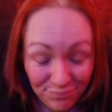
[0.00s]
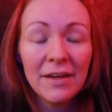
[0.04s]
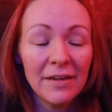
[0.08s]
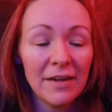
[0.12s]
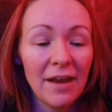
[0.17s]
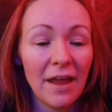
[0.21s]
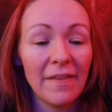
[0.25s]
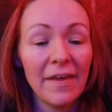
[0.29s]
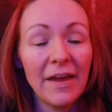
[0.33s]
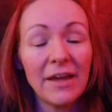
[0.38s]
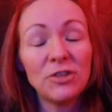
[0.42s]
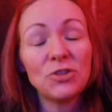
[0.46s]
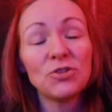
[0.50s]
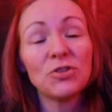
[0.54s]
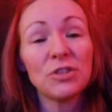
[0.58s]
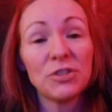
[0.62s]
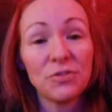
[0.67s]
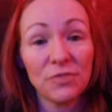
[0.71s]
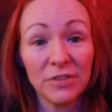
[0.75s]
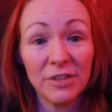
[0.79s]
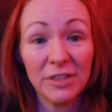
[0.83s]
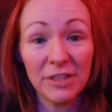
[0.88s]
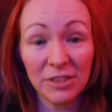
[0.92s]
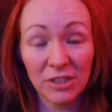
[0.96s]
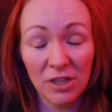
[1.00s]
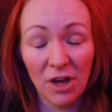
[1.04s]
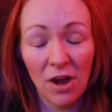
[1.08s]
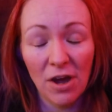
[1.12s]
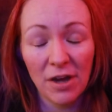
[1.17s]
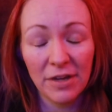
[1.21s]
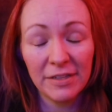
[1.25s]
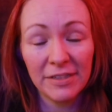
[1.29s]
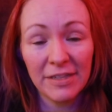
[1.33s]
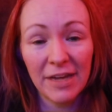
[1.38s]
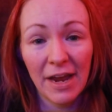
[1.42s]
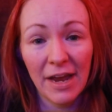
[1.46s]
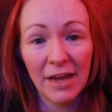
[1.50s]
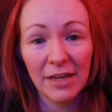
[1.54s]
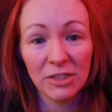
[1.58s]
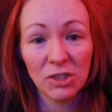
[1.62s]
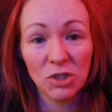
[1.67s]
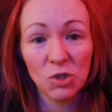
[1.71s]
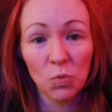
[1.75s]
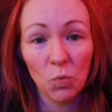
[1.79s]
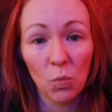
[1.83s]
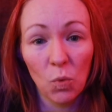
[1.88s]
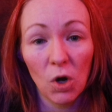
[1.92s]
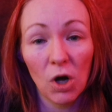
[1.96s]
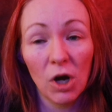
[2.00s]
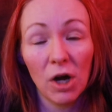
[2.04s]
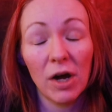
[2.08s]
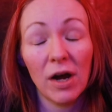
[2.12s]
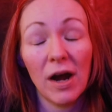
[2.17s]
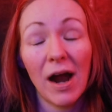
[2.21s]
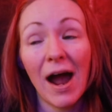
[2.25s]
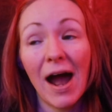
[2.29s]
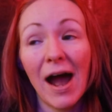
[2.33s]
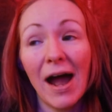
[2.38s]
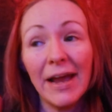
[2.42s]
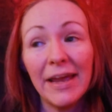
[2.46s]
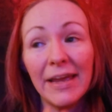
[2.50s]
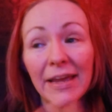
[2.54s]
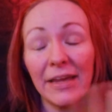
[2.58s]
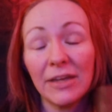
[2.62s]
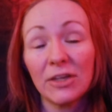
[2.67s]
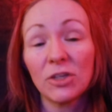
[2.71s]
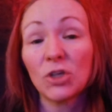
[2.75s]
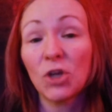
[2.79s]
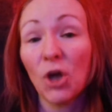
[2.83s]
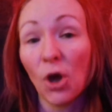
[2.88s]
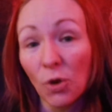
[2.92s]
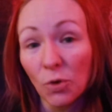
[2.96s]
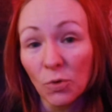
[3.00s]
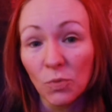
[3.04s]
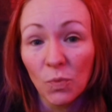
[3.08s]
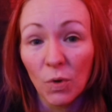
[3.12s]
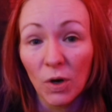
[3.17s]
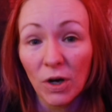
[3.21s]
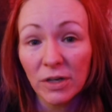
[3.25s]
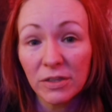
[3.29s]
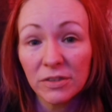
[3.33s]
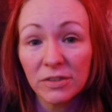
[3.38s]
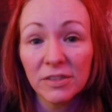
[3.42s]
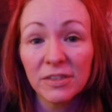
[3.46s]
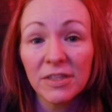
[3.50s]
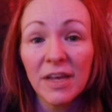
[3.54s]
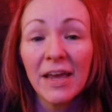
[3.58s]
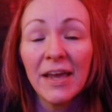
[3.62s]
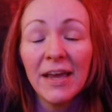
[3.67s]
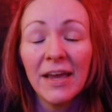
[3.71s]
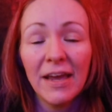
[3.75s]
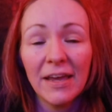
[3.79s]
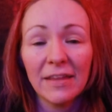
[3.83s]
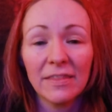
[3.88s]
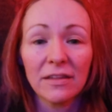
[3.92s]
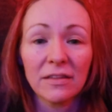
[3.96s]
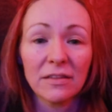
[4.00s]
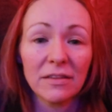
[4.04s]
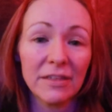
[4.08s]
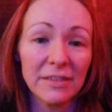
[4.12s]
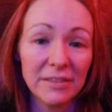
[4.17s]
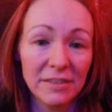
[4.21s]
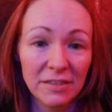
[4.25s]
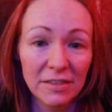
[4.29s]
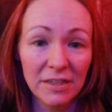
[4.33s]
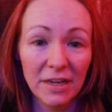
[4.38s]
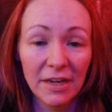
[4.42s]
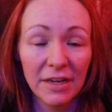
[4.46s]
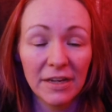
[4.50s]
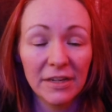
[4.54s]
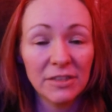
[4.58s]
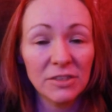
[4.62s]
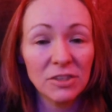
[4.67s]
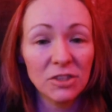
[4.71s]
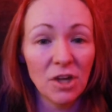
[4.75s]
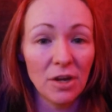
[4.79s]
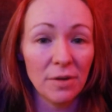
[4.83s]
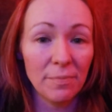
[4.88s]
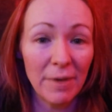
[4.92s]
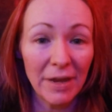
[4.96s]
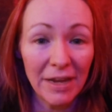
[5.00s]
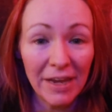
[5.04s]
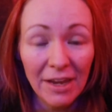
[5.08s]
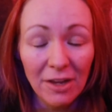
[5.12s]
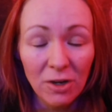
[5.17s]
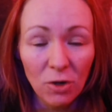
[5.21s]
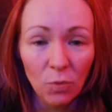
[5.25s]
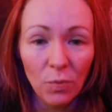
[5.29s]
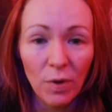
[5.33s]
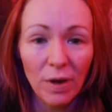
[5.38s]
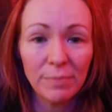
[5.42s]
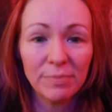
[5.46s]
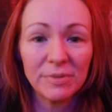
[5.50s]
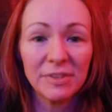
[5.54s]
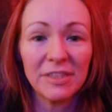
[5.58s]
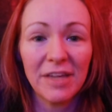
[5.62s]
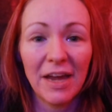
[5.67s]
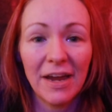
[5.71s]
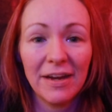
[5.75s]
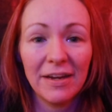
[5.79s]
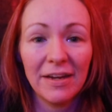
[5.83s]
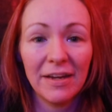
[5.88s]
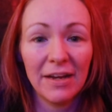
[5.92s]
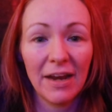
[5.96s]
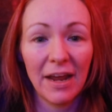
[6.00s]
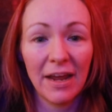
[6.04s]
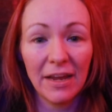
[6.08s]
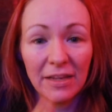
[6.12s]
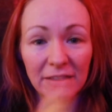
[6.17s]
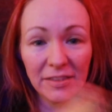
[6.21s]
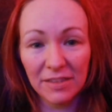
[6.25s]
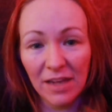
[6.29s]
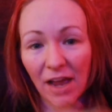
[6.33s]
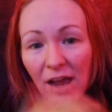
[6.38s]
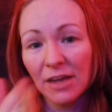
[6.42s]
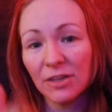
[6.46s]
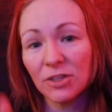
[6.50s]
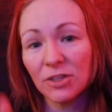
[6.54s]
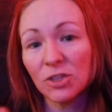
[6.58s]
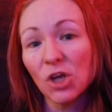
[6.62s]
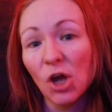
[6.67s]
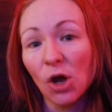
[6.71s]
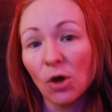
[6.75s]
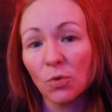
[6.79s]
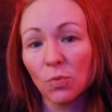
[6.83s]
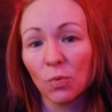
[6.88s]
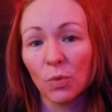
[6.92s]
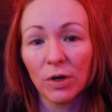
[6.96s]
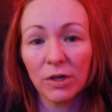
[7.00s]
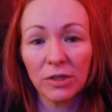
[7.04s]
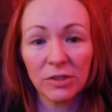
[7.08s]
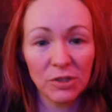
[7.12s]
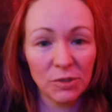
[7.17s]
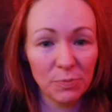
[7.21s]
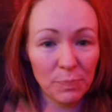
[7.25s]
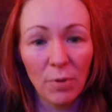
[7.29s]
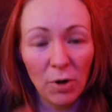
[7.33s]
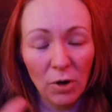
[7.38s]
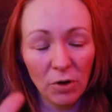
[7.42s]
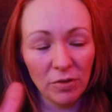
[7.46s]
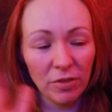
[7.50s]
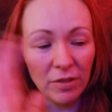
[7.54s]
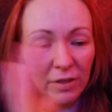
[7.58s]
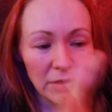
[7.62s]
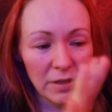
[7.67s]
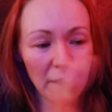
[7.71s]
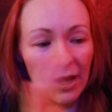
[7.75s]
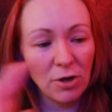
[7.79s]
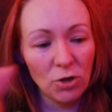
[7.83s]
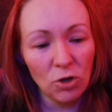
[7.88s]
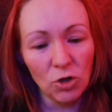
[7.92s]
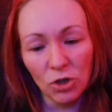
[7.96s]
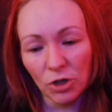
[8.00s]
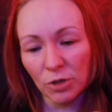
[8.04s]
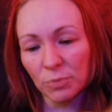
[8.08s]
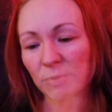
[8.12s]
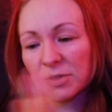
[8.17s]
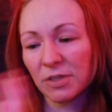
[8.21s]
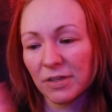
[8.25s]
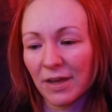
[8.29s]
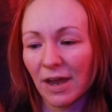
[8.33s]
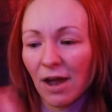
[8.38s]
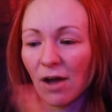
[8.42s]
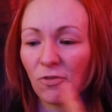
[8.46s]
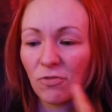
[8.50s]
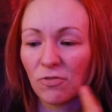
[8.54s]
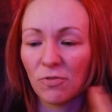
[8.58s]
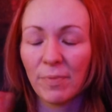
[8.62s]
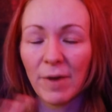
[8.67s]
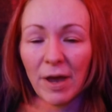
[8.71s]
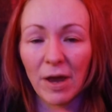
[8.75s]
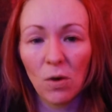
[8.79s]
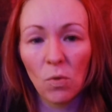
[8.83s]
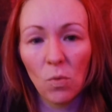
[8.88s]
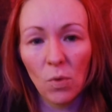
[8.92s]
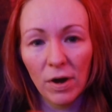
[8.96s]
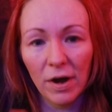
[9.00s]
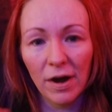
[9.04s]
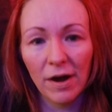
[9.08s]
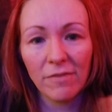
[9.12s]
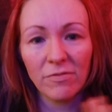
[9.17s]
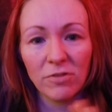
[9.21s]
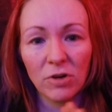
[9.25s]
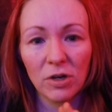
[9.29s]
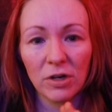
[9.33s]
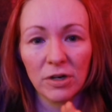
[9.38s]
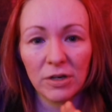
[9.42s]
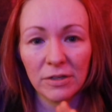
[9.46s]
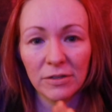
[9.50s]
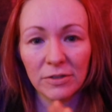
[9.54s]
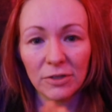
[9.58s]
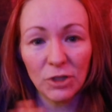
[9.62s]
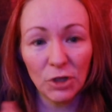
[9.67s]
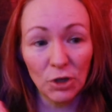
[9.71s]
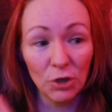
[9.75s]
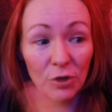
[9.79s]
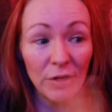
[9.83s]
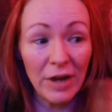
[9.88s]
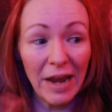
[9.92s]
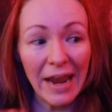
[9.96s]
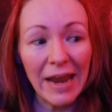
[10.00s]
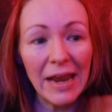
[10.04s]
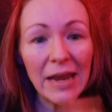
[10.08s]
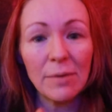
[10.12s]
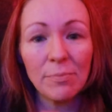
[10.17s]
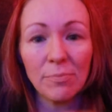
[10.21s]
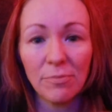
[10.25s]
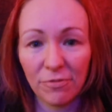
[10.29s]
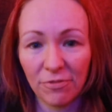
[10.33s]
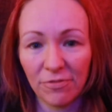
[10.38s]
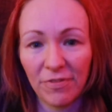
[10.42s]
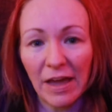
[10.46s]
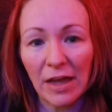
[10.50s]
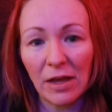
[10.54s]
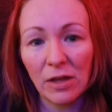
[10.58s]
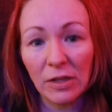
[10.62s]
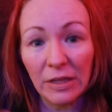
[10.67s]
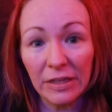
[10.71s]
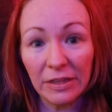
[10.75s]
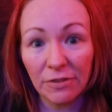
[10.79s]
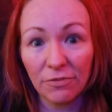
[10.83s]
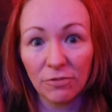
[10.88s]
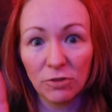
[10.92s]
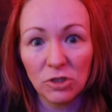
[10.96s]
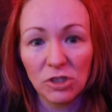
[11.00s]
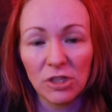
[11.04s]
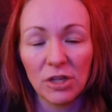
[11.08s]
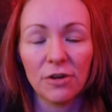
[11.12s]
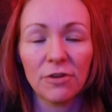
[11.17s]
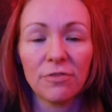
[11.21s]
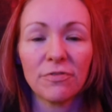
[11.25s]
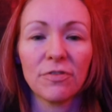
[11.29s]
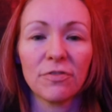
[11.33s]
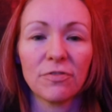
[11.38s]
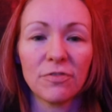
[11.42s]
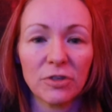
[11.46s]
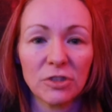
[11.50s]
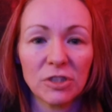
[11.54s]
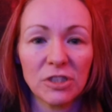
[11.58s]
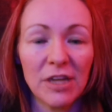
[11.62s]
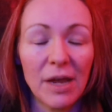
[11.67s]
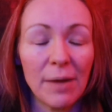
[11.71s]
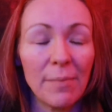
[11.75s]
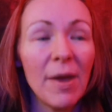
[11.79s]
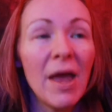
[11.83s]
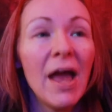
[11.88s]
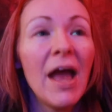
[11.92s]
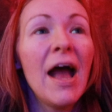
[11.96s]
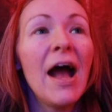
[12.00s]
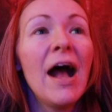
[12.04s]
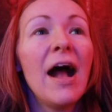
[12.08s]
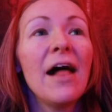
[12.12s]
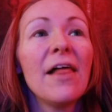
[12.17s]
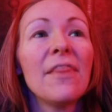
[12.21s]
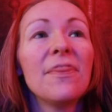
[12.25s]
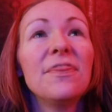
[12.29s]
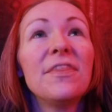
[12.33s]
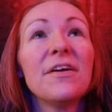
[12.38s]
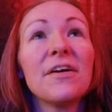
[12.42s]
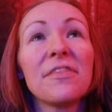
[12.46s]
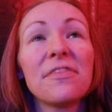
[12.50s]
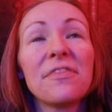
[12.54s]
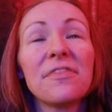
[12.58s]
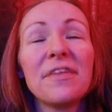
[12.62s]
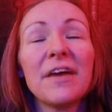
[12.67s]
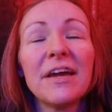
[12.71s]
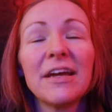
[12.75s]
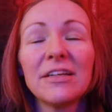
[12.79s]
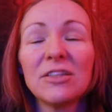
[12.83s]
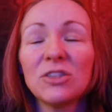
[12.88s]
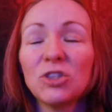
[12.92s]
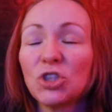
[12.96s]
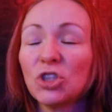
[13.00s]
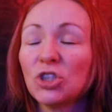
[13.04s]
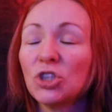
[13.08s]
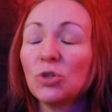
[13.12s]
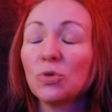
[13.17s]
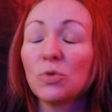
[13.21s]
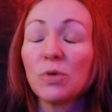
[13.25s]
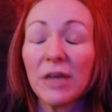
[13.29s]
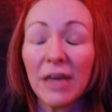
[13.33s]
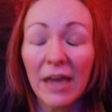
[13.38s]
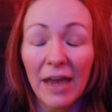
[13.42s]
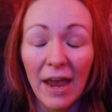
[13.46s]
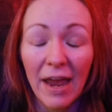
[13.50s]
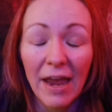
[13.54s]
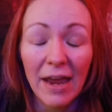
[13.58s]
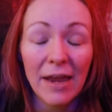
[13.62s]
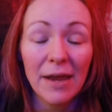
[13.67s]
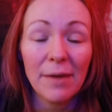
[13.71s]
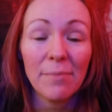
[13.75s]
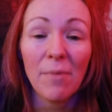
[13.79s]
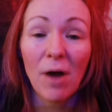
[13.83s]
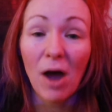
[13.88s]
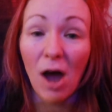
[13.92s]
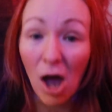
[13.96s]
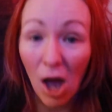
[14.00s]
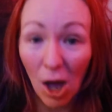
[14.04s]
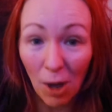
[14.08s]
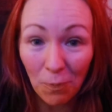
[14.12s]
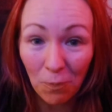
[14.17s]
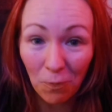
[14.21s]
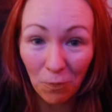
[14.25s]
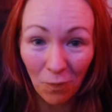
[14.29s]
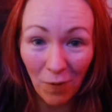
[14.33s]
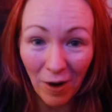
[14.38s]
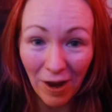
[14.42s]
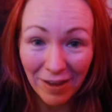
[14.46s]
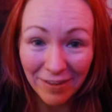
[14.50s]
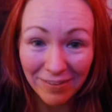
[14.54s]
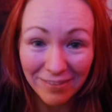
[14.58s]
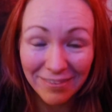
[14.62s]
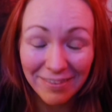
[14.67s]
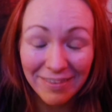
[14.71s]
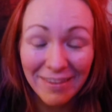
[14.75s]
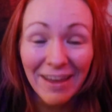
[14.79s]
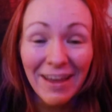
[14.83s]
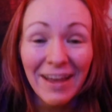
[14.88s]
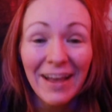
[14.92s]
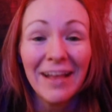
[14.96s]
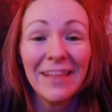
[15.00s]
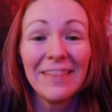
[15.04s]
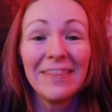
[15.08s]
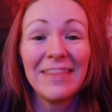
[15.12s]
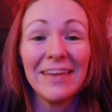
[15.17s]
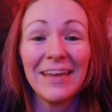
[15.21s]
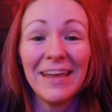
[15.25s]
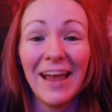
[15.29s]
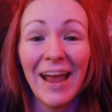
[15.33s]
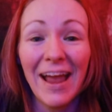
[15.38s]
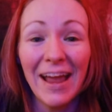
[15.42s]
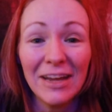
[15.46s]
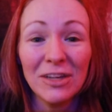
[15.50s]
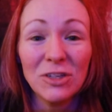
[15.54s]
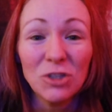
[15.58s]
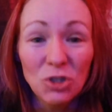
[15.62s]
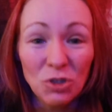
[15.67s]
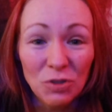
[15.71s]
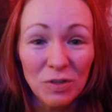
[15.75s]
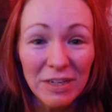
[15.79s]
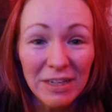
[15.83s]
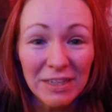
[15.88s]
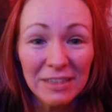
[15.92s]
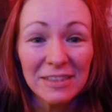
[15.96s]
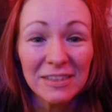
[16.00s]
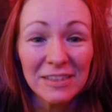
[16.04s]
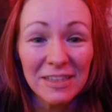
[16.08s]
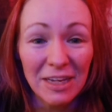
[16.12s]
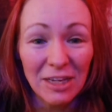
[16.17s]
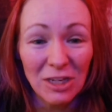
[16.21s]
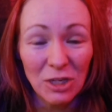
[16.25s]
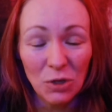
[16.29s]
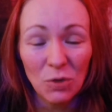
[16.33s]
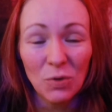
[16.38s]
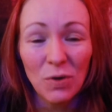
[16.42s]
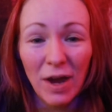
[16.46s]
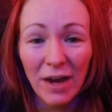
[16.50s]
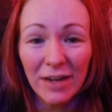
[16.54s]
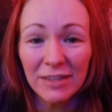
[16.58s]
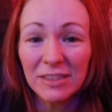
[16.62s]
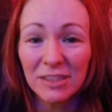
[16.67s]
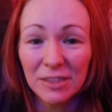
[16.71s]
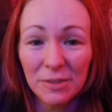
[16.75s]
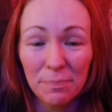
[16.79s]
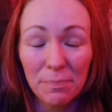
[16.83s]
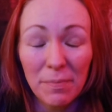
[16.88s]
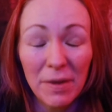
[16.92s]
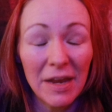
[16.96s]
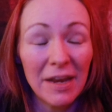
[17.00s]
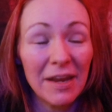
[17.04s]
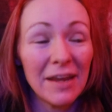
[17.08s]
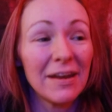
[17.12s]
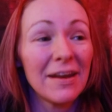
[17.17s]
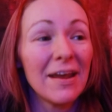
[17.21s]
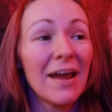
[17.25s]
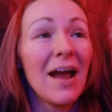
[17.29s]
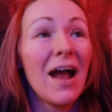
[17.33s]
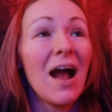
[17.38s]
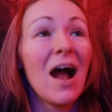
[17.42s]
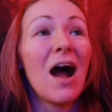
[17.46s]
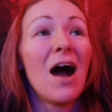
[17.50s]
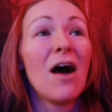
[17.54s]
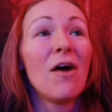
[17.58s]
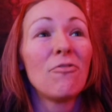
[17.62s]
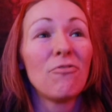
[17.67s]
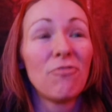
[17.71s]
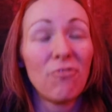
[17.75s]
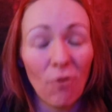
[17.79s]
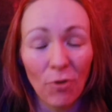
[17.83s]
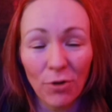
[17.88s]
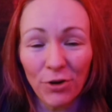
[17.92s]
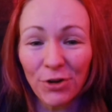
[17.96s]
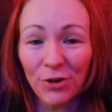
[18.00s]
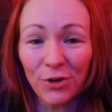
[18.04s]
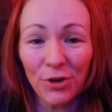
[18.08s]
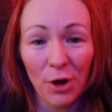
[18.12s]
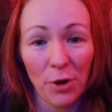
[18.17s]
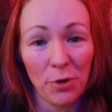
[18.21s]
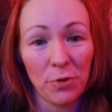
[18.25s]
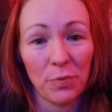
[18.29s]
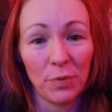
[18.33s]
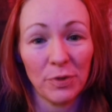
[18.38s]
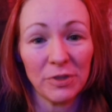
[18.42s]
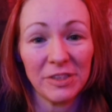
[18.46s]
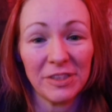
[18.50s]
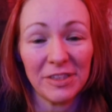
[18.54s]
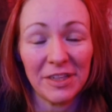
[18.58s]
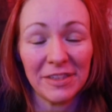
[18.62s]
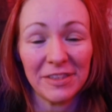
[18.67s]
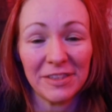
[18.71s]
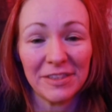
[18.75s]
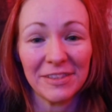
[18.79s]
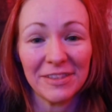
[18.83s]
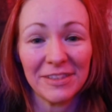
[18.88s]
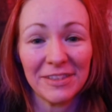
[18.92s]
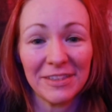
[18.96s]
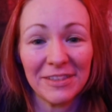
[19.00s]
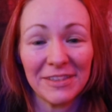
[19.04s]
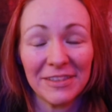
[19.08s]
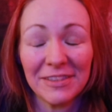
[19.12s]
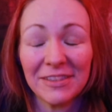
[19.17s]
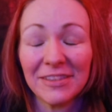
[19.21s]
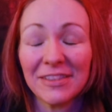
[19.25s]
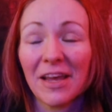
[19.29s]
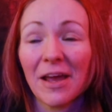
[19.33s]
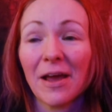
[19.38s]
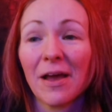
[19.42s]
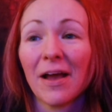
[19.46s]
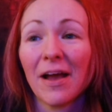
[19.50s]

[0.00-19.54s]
Now the entries for this contest were I hid code words in the listings on my candle website and I assigned code words per the letter groups of the alphabet wherever your name fell, like the first letter of your first name, the things you came up with, the entries that you guys submitted for your code word sentences